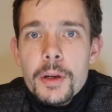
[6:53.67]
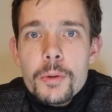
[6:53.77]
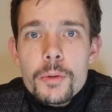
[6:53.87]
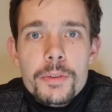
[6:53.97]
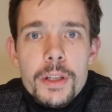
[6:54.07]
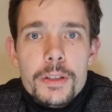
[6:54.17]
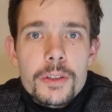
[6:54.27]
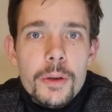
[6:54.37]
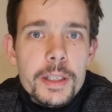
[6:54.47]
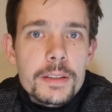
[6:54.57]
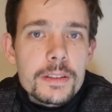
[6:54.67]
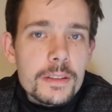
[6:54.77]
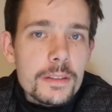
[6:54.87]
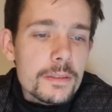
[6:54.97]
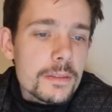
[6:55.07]
All of those comments
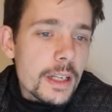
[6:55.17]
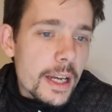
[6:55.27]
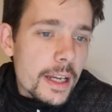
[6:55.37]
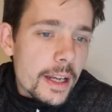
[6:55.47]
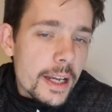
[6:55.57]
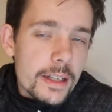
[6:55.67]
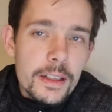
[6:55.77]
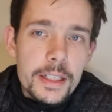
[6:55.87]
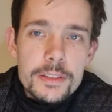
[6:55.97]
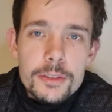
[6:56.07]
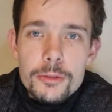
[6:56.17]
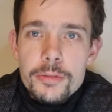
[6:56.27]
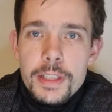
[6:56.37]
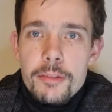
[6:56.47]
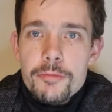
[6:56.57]
and likes and all
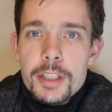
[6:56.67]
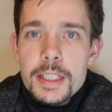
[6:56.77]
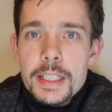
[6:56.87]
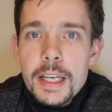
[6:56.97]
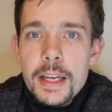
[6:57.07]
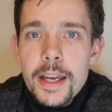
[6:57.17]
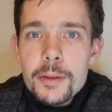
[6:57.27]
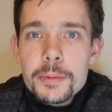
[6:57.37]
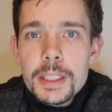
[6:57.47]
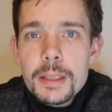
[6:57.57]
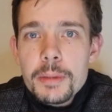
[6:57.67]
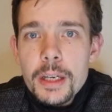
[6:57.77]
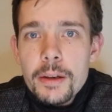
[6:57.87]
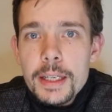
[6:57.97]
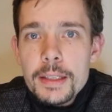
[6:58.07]
of that really helps keep me
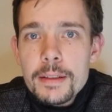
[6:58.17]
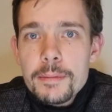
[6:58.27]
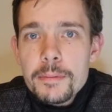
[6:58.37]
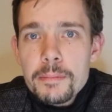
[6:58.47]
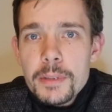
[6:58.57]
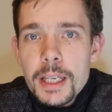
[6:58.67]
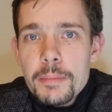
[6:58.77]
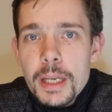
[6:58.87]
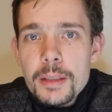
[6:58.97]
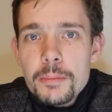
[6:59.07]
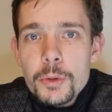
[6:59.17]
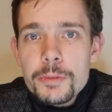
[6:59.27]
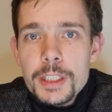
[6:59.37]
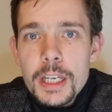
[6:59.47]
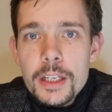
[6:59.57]
going, keep making more
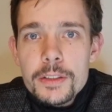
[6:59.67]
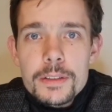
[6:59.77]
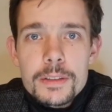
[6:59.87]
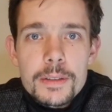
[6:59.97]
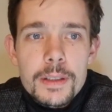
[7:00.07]
videos.